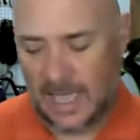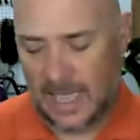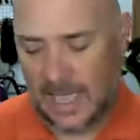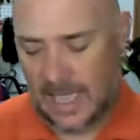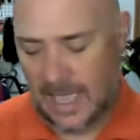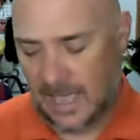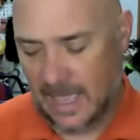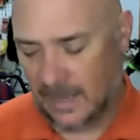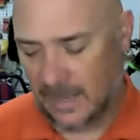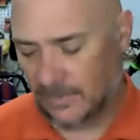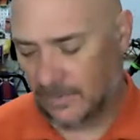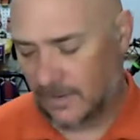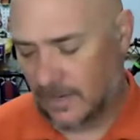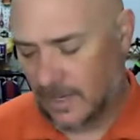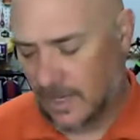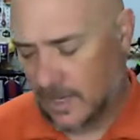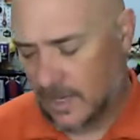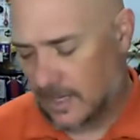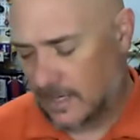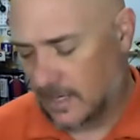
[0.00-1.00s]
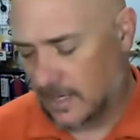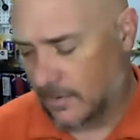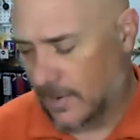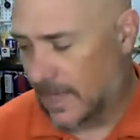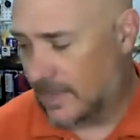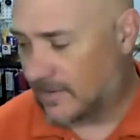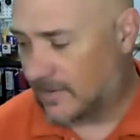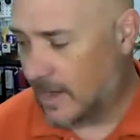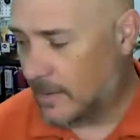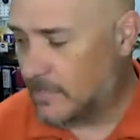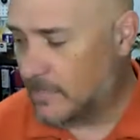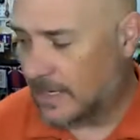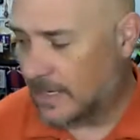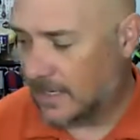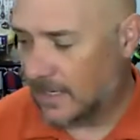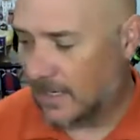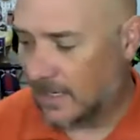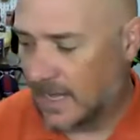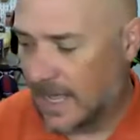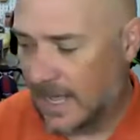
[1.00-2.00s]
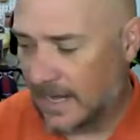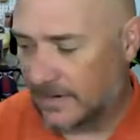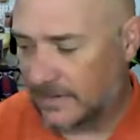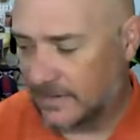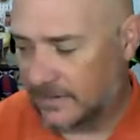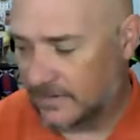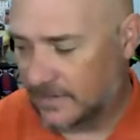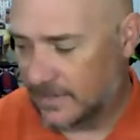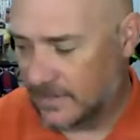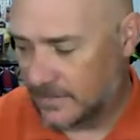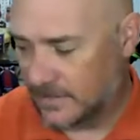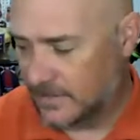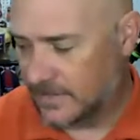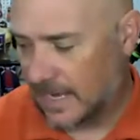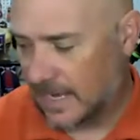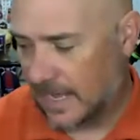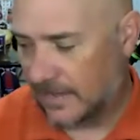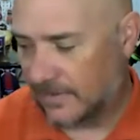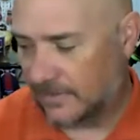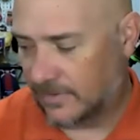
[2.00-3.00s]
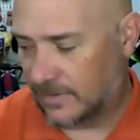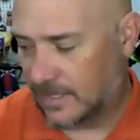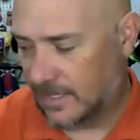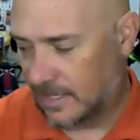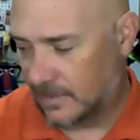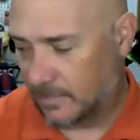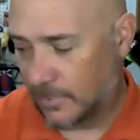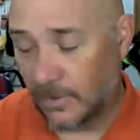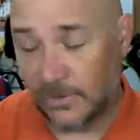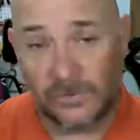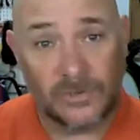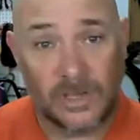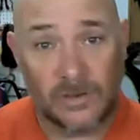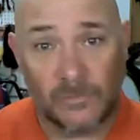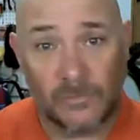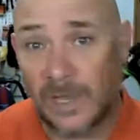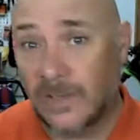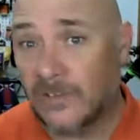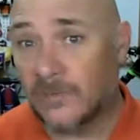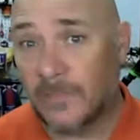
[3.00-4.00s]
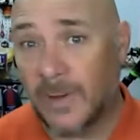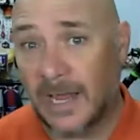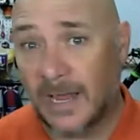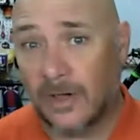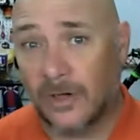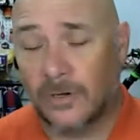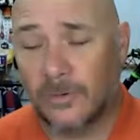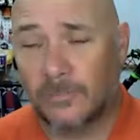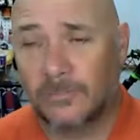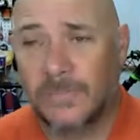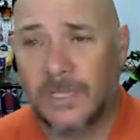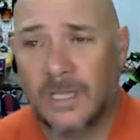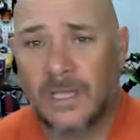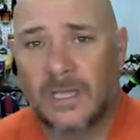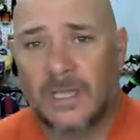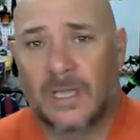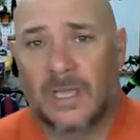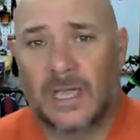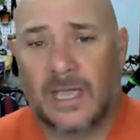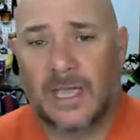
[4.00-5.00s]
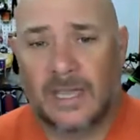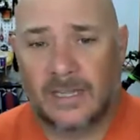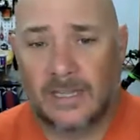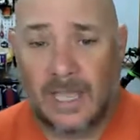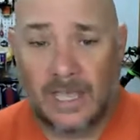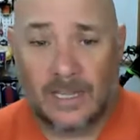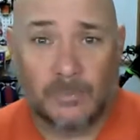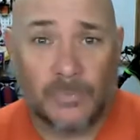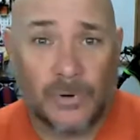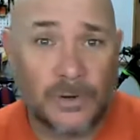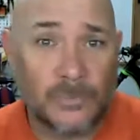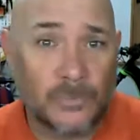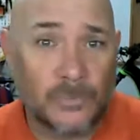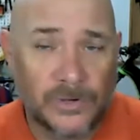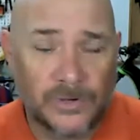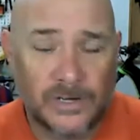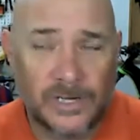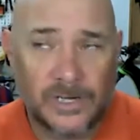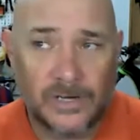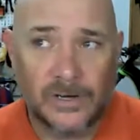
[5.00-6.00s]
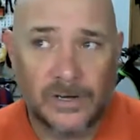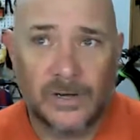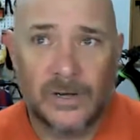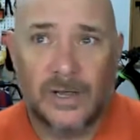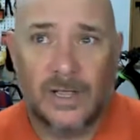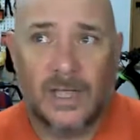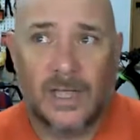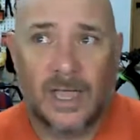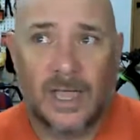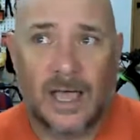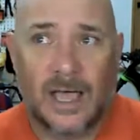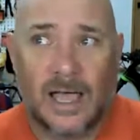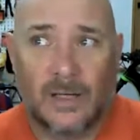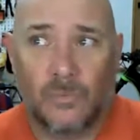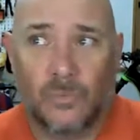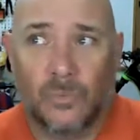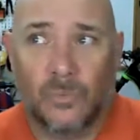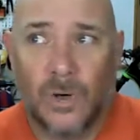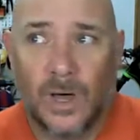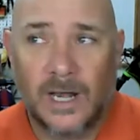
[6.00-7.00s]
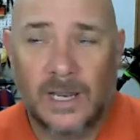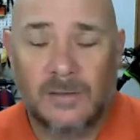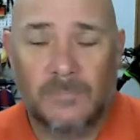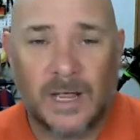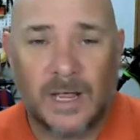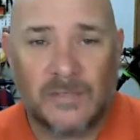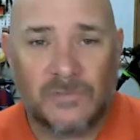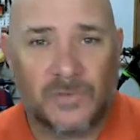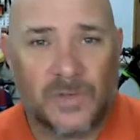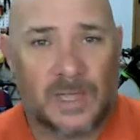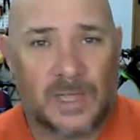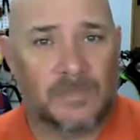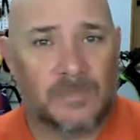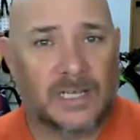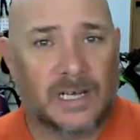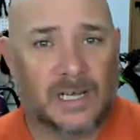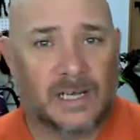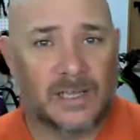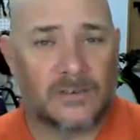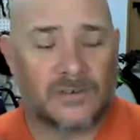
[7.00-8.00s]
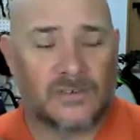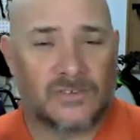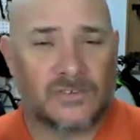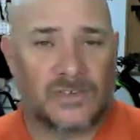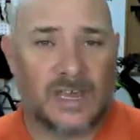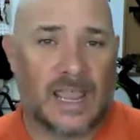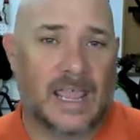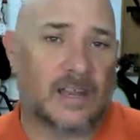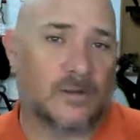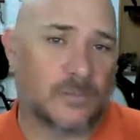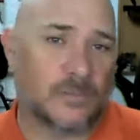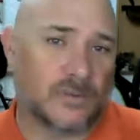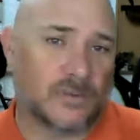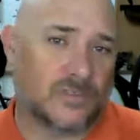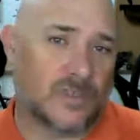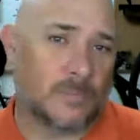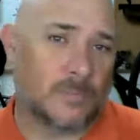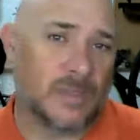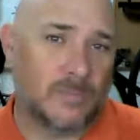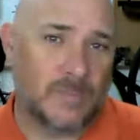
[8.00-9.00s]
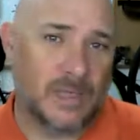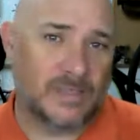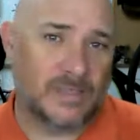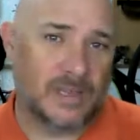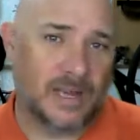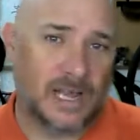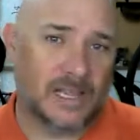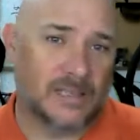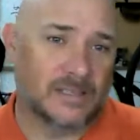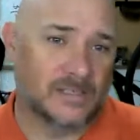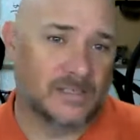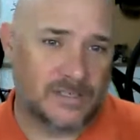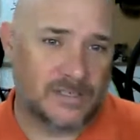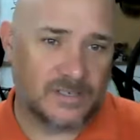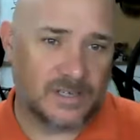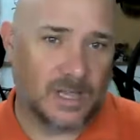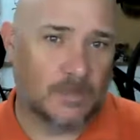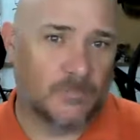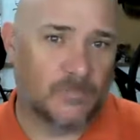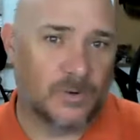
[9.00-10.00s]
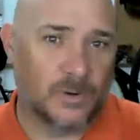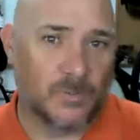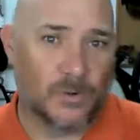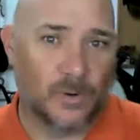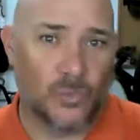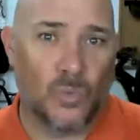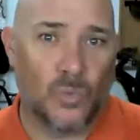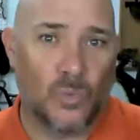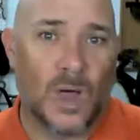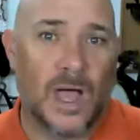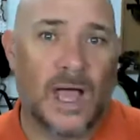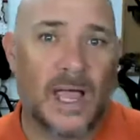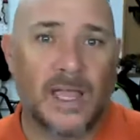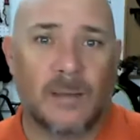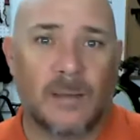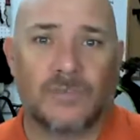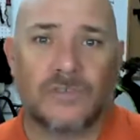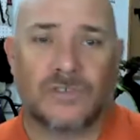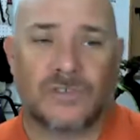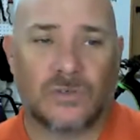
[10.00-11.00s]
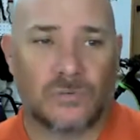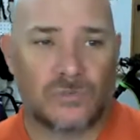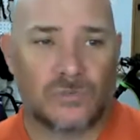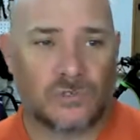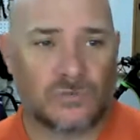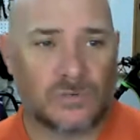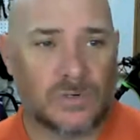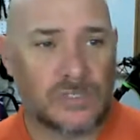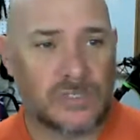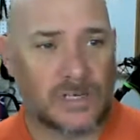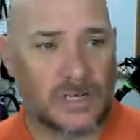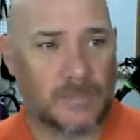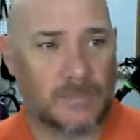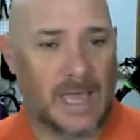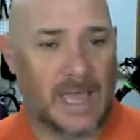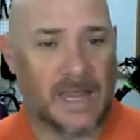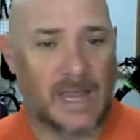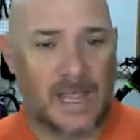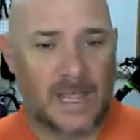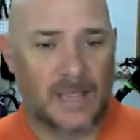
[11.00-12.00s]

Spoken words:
And, as I'm making a lot of decisions as the person that runs my home and the breadwinner here, I wanted my family to understand where some of the methodologies come from, or why I'm so stringent about